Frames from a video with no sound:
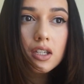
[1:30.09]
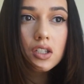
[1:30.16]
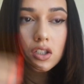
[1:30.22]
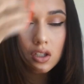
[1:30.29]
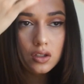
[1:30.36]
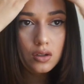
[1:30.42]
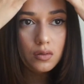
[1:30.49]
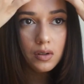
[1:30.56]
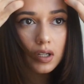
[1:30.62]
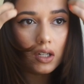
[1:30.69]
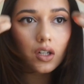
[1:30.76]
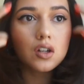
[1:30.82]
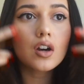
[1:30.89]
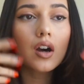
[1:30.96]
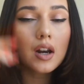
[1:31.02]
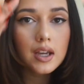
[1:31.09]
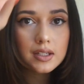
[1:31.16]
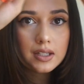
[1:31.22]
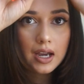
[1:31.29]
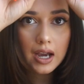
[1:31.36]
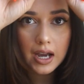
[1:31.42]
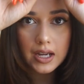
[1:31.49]
I used to do it not
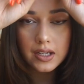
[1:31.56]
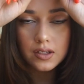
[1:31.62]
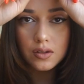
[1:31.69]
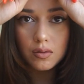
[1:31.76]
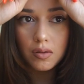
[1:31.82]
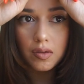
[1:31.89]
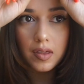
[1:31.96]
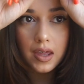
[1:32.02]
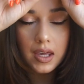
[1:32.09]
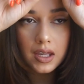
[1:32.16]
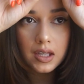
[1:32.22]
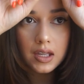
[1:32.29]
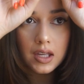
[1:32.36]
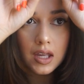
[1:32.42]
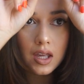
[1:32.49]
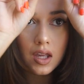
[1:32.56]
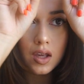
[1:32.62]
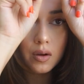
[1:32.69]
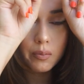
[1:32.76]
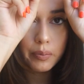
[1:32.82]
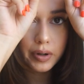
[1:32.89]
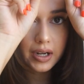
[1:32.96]
as high as you think,
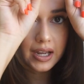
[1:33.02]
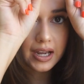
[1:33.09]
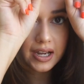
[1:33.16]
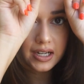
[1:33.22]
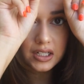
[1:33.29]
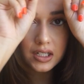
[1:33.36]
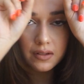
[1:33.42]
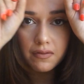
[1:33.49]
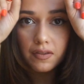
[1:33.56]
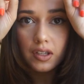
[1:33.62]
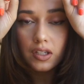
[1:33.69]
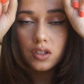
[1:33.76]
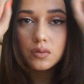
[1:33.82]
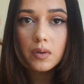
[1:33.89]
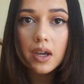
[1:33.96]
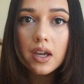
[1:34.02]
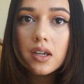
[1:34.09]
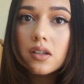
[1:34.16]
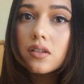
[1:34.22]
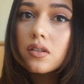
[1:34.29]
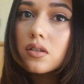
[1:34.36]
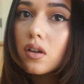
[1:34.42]
but kind of this
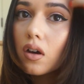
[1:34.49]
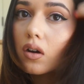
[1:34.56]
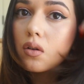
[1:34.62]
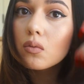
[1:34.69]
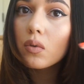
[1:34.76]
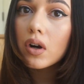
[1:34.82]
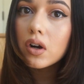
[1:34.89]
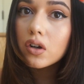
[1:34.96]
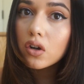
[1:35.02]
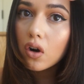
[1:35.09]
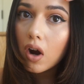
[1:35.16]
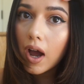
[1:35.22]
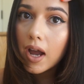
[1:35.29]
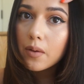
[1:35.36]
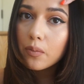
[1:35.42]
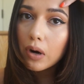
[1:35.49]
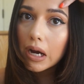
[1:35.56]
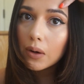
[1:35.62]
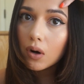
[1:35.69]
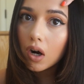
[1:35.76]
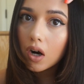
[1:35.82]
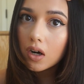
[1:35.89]
way. So where your
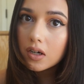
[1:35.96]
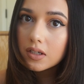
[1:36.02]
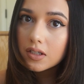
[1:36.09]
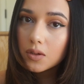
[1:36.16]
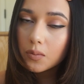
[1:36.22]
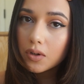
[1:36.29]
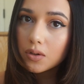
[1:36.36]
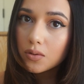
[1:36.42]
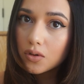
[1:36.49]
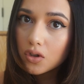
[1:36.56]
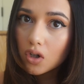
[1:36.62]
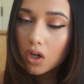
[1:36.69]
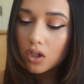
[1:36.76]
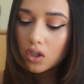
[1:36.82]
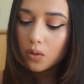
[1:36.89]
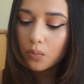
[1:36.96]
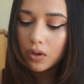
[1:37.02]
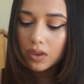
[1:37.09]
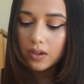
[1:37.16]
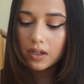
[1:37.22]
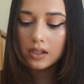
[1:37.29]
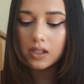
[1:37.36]
eyebrow arcs is where you start to
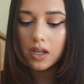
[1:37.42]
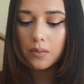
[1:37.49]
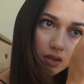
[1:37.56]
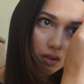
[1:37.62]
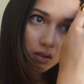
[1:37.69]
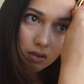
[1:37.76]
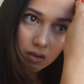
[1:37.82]
put the clip.